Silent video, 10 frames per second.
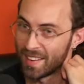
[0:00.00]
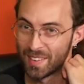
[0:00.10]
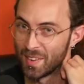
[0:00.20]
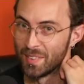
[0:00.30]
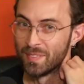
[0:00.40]

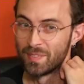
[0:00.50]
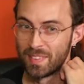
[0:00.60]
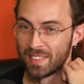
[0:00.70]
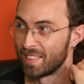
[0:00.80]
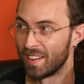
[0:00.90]
of
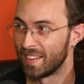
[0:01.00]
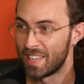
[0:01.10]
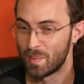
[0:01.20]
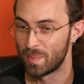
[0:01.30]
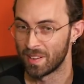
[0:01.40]
just trying to
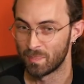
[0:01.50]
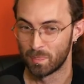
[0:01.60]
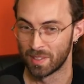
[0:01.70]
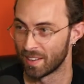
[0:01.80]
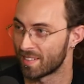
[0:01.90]
keep uh,
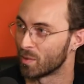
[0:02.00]
production